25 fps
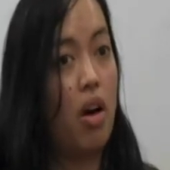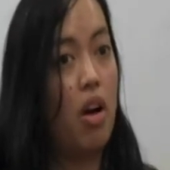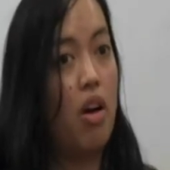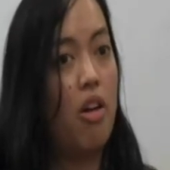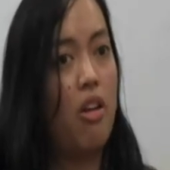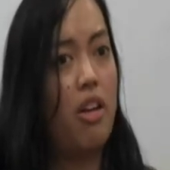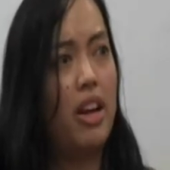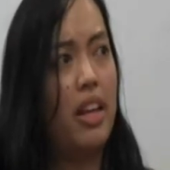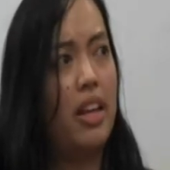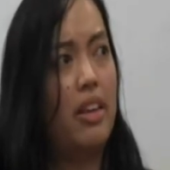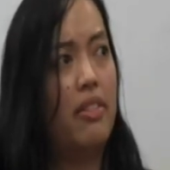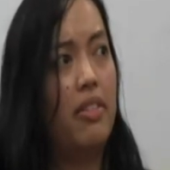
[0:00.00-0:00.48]

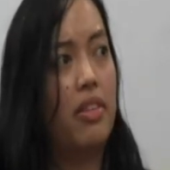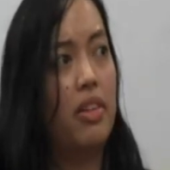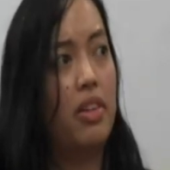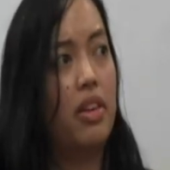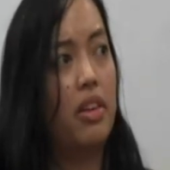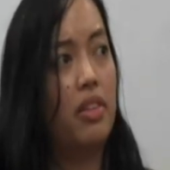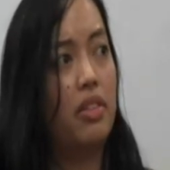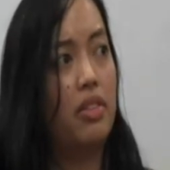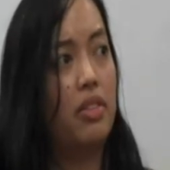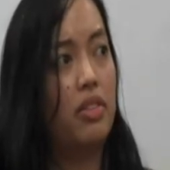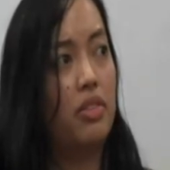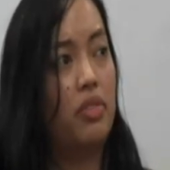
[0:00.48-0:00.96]
already
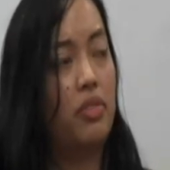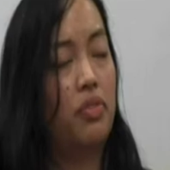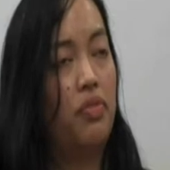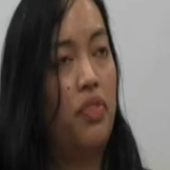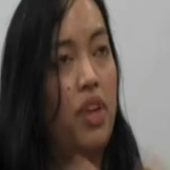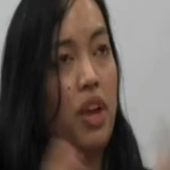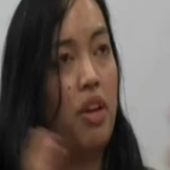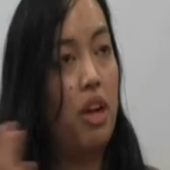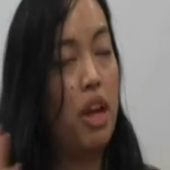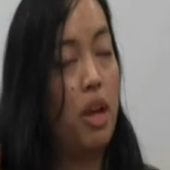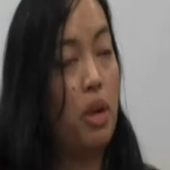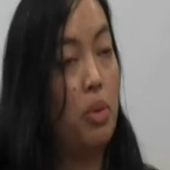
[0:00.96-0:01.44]

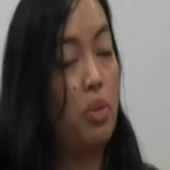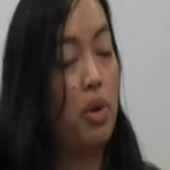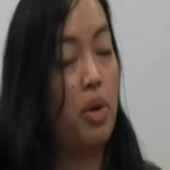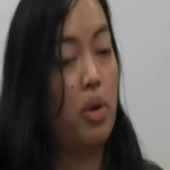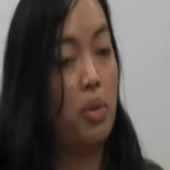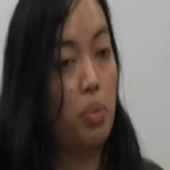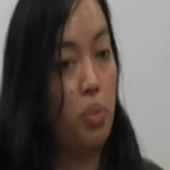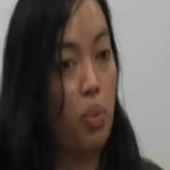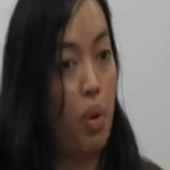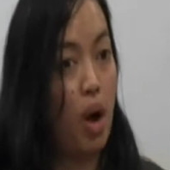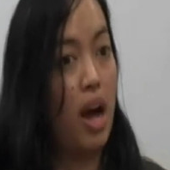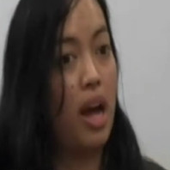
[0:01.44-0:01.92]
very
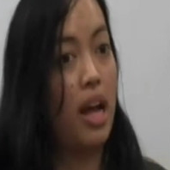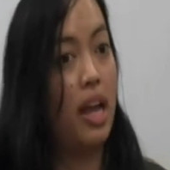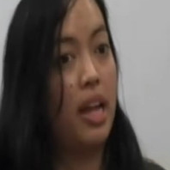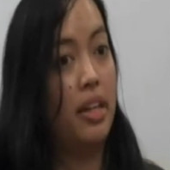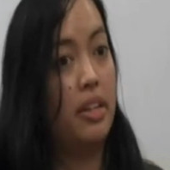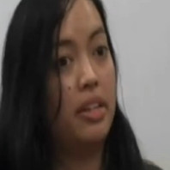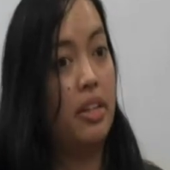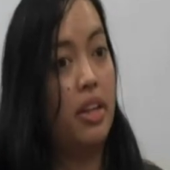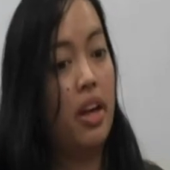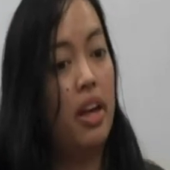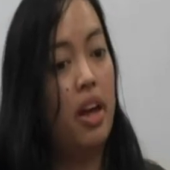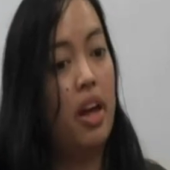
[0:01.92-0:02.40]

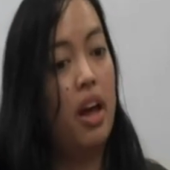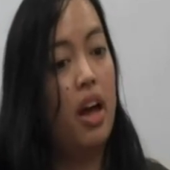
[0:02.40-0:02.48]
wide